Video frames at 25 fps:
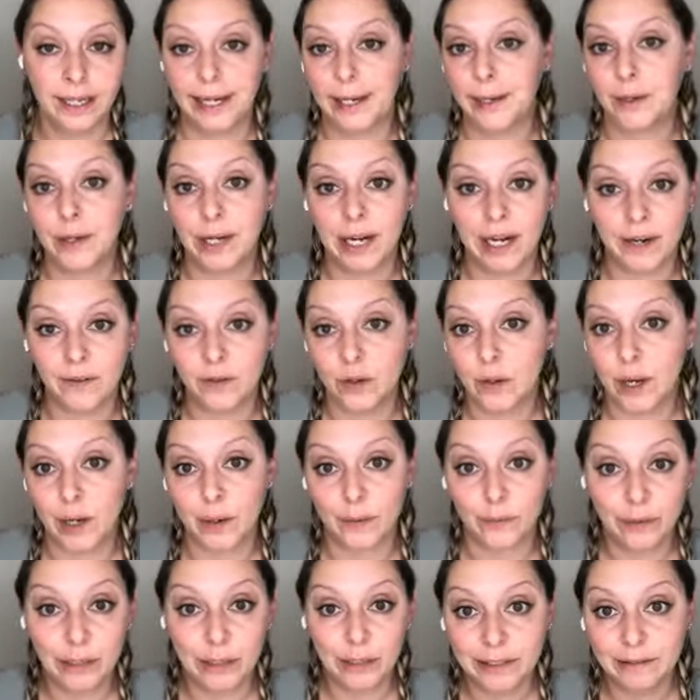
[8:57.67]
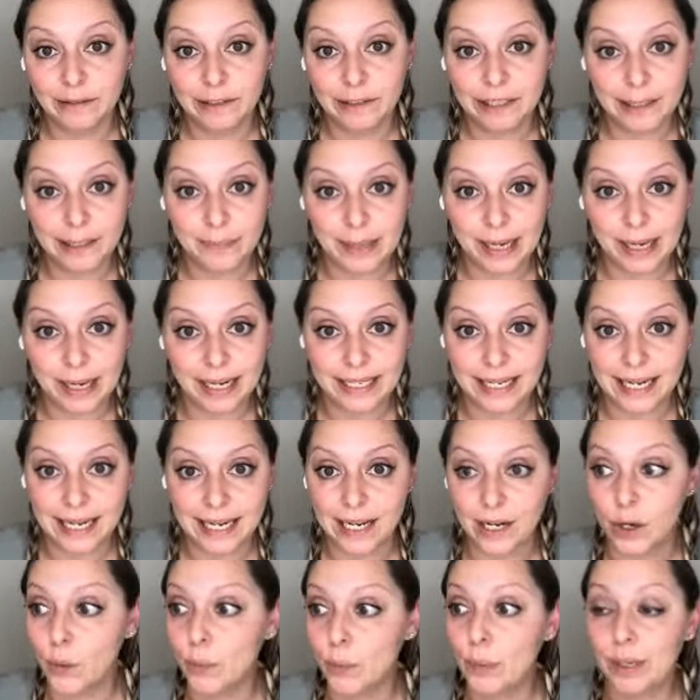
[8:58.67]
I don't care if you had a really, really bad day,
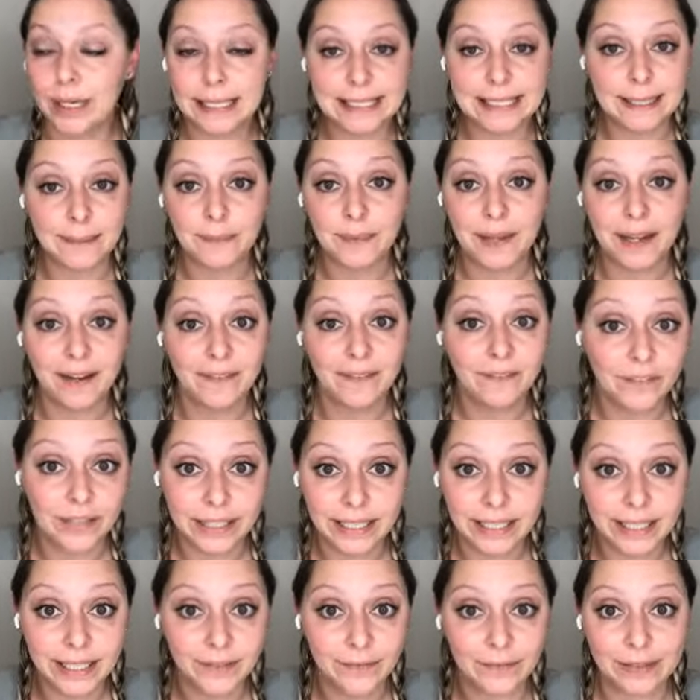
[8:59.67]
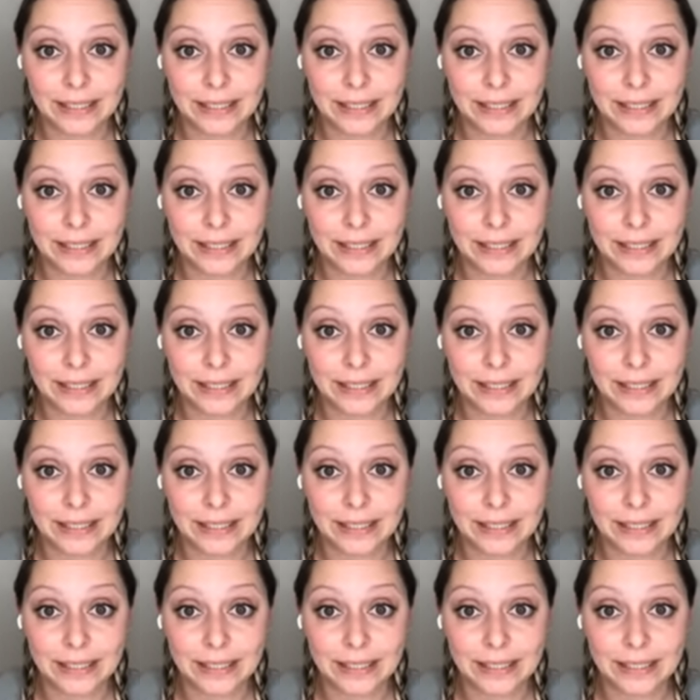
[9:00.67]
go put on something funny.